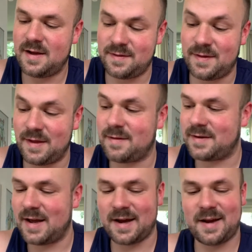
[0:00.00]
this
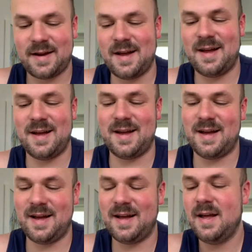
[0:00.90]
deck.
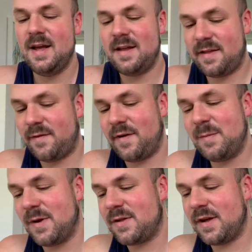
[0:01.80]
It's very
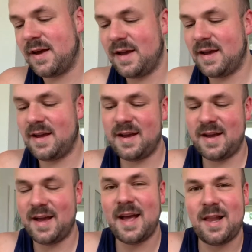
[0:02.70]
much a
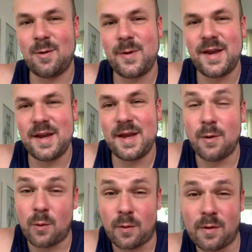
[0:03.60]
Halloween-y,
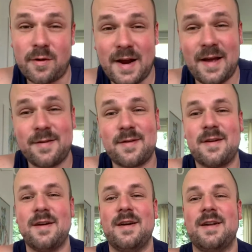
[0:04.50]

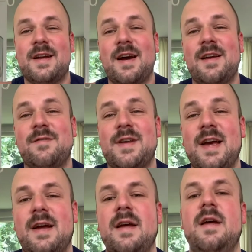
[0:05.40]
horror-esque kind of
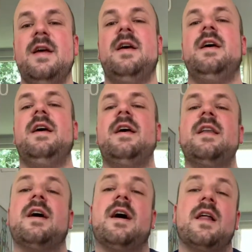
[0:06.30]
deck,
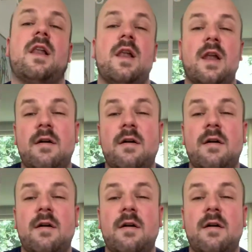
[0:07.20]
and I love